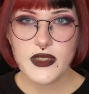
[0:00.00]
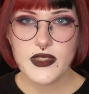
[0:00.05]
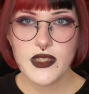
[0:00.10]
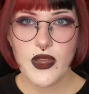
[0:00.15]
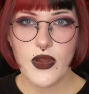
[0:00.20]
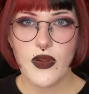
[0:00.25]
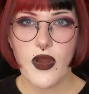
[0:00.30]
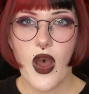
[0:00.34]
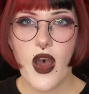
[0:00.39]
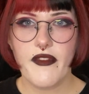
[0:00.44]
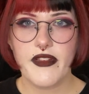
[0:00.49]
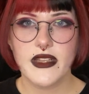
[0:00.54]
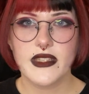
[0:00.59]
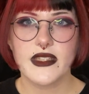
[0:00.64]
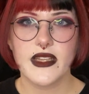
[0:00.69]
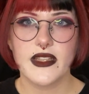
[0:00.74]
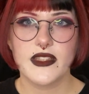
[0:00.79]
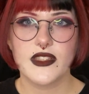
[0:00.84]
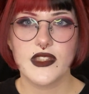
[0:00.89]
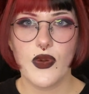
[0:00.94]
so
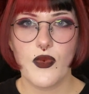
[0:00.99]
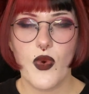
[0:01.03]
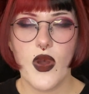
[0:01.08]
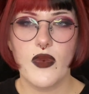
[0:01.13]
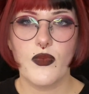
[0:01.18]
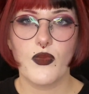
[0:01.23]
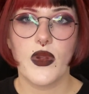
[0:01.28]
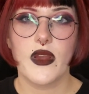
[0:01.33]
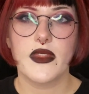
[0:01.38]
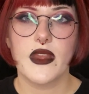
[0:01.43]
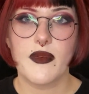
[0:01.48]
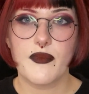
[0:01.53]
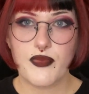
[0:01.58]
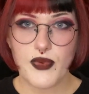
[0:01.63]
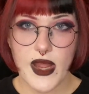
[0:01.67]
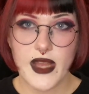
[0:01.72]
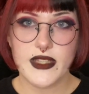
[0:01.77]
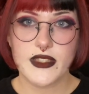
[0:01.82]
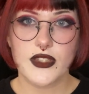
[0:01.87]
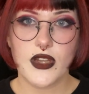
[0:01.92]
obviously it's the one where their
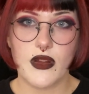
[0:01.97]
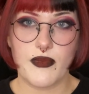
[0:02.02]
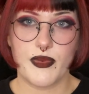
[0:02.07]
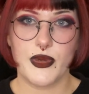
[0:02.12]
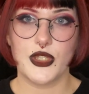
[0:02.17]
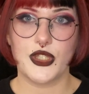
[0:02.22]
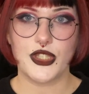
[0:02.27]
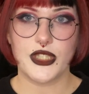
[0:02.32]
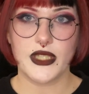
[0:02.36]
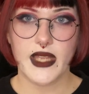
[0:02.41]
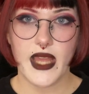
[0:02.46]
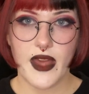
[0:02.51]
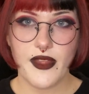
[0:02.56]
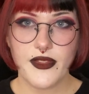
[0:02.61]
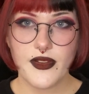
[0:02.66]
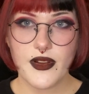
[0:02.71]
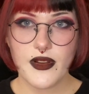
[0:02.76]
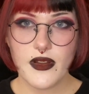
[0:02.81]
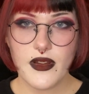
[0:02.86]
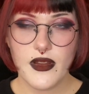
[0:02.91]
breasts are pushed
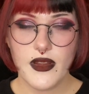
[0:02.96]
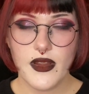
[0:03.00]
together,